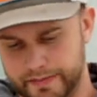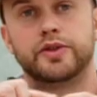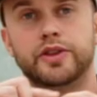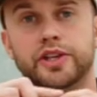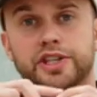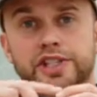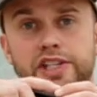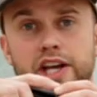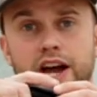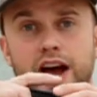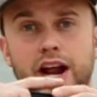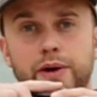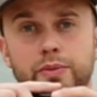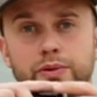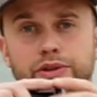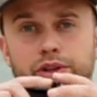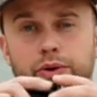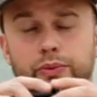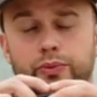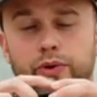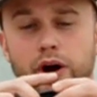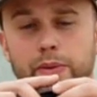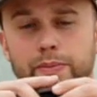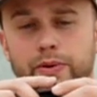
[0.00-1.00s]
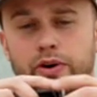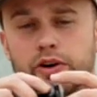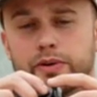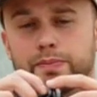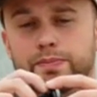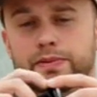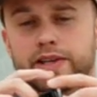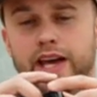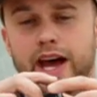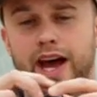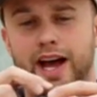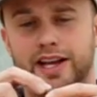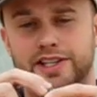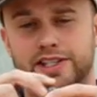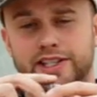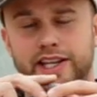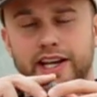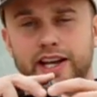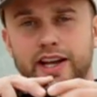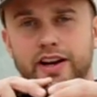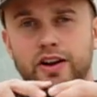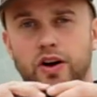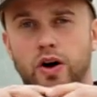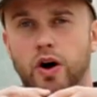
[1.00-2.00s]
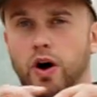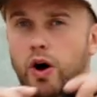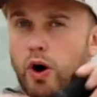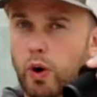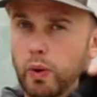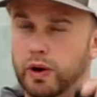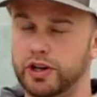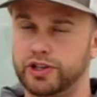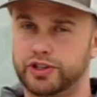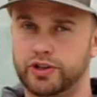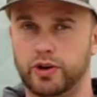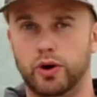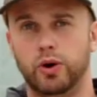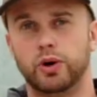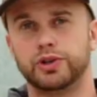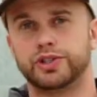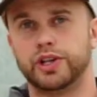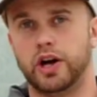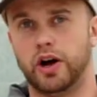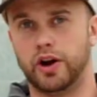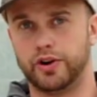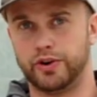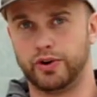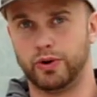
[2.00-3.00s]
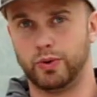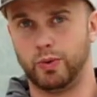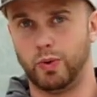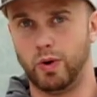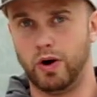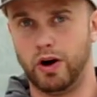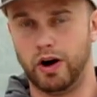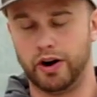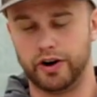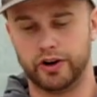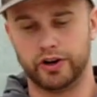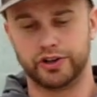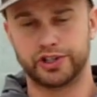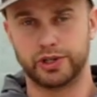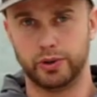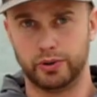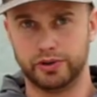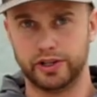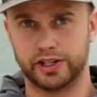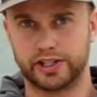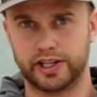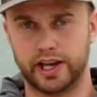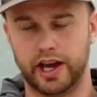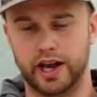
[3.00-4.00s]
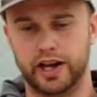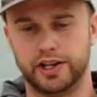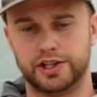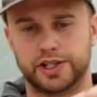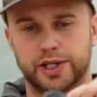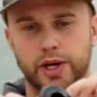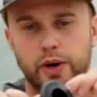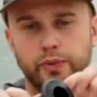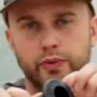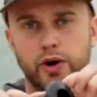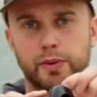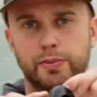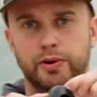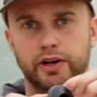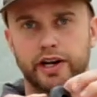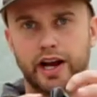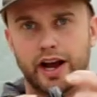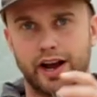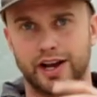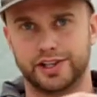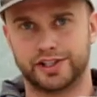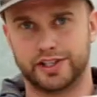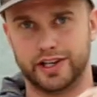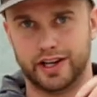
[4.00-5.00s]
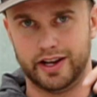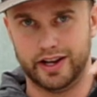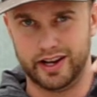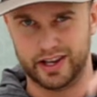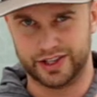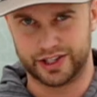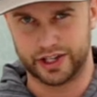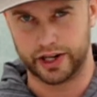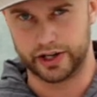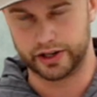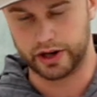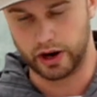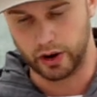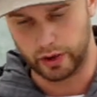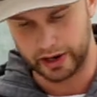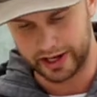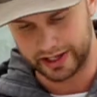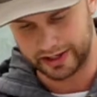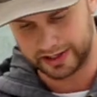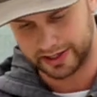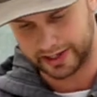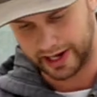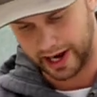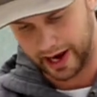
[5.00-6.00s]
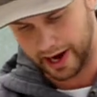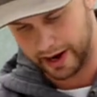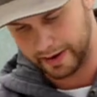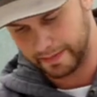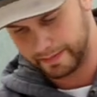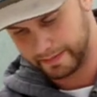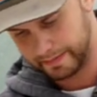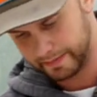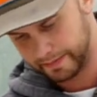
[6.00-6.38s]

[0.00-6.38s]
The side with the rubber gasket always goes underwater. So in this case, rubber gasket is gonna go inside.